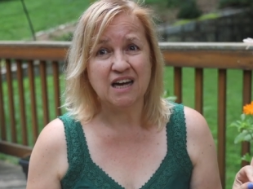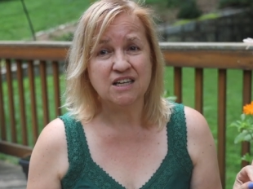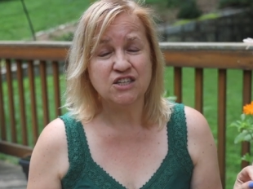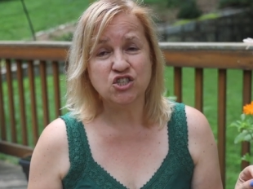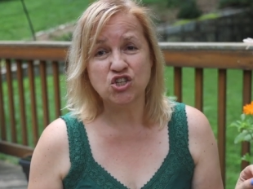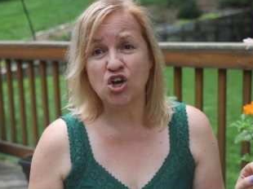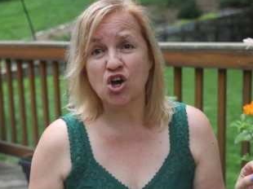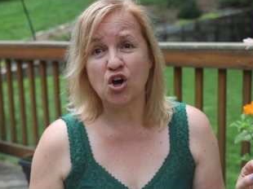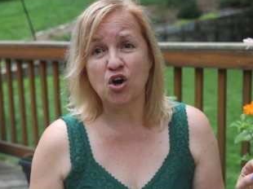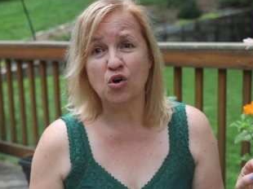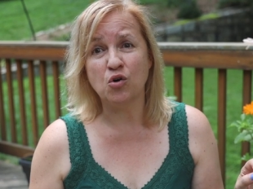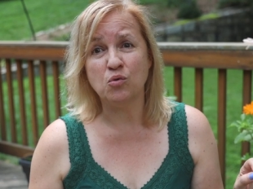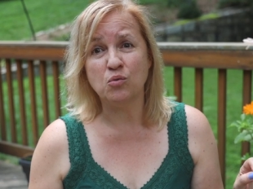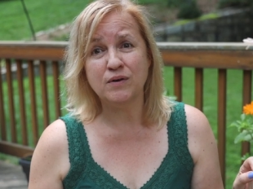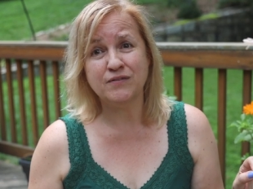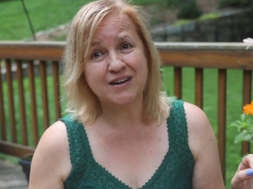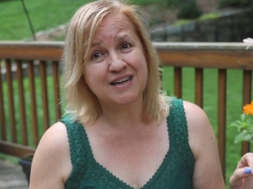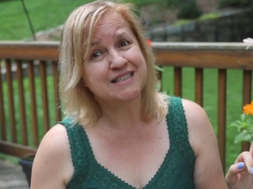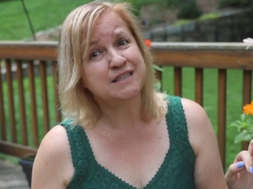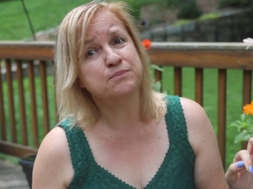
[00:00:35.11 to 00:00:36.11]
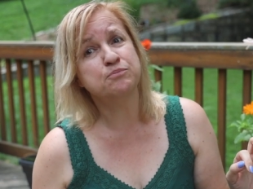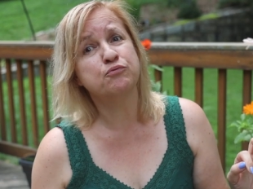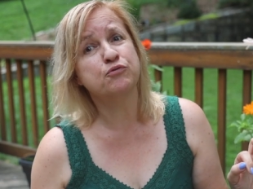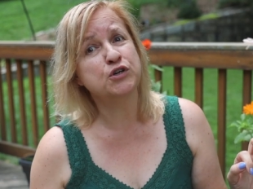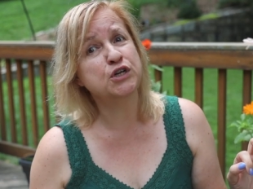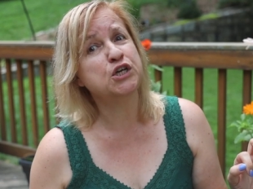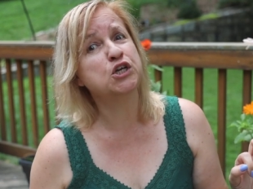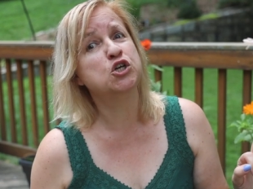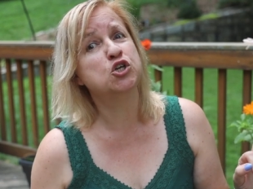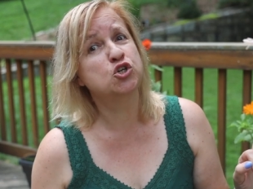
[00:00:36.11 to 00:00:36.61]
So we've got some
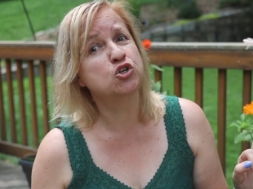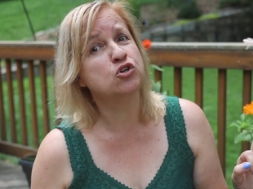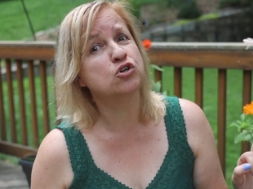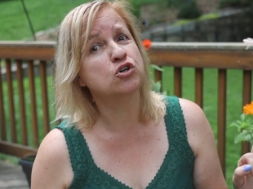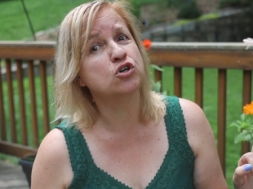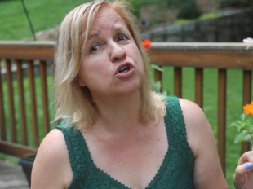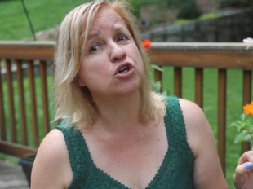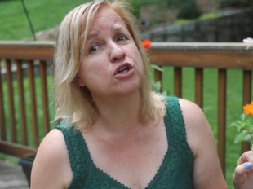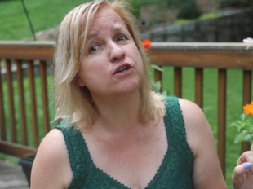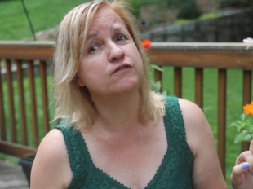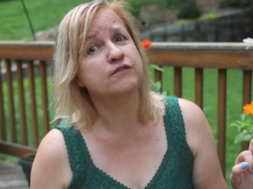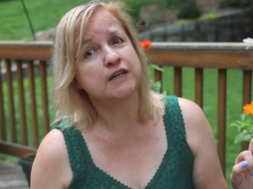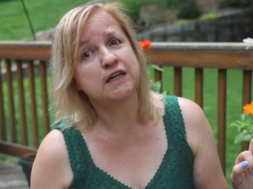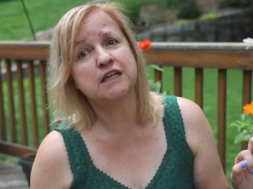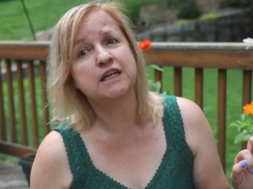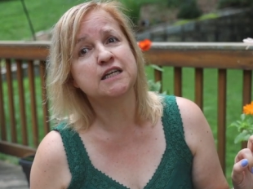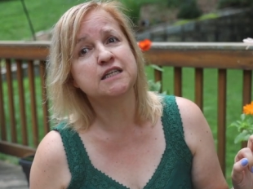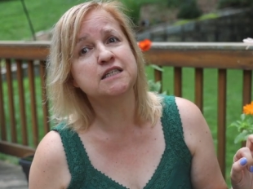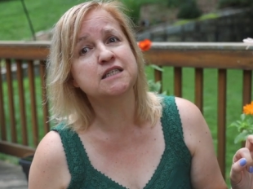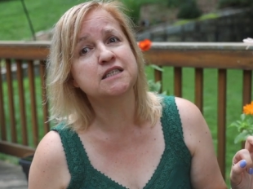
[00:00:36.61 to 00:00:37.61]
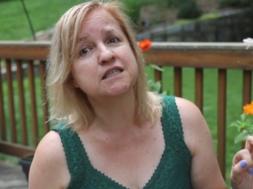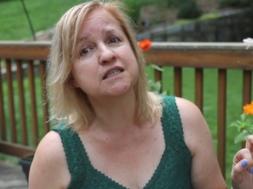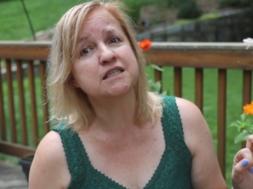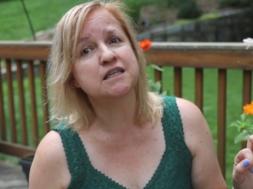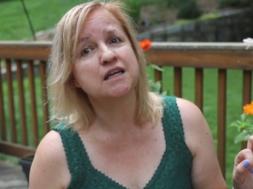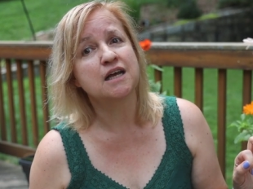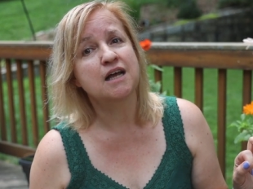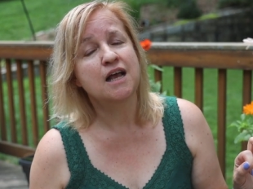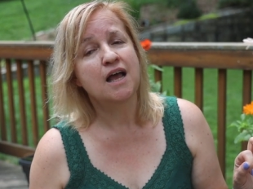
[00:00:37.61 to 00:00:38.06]
pretty good villains,